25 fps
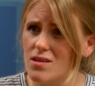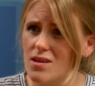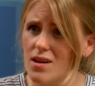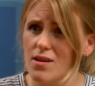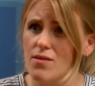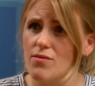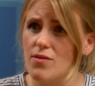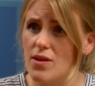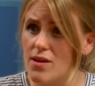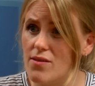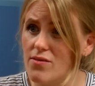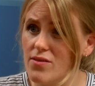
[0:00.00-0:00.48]

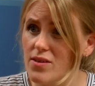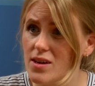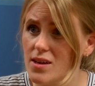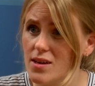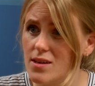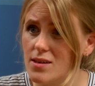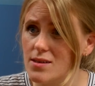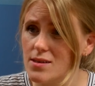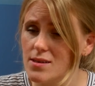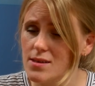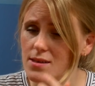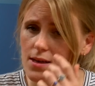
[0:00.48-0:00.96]
kind of
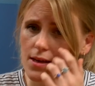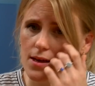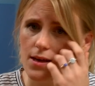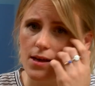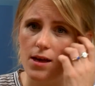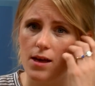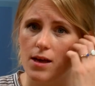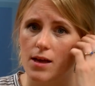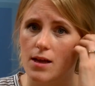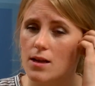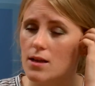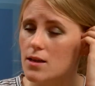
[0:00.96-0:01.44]
evidence.
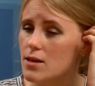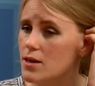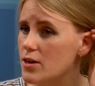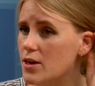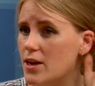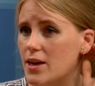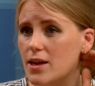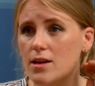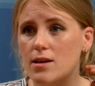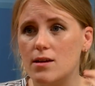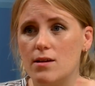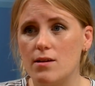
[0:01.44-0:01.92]
You
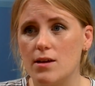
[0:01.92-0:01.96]
need